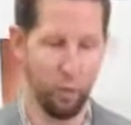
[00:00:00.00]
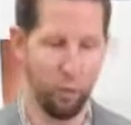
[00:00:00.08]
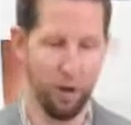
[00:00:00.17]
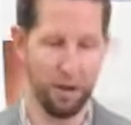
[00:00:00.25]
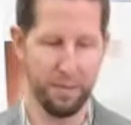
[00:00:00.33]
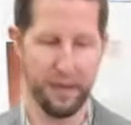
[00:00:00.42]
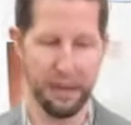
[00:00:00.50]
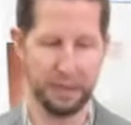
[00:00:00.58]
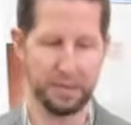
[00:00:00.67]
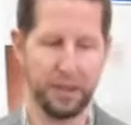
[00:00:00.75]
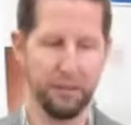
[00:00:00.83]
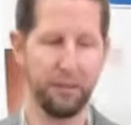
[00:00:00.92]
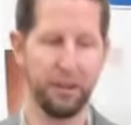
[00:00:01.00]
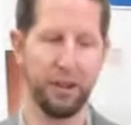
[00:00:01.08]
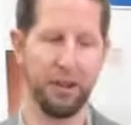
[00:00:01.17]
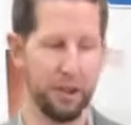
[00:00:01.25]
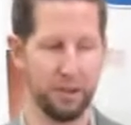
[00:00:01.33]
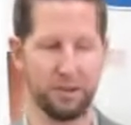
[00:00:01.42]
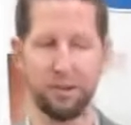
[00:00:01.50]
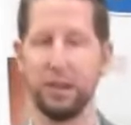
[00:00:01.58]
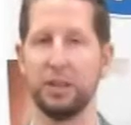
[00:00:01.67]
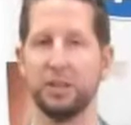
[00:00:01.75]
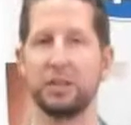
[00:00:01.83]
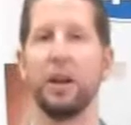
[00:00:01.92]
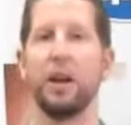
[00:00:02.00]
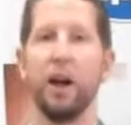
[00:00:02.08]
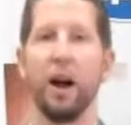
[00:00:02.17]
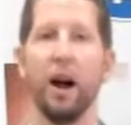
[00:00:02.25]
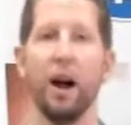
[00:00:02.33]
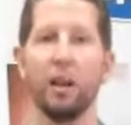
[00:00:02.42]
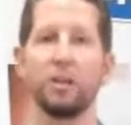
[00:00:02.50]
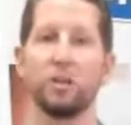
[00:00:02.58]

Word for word: What makes infant car seats uh,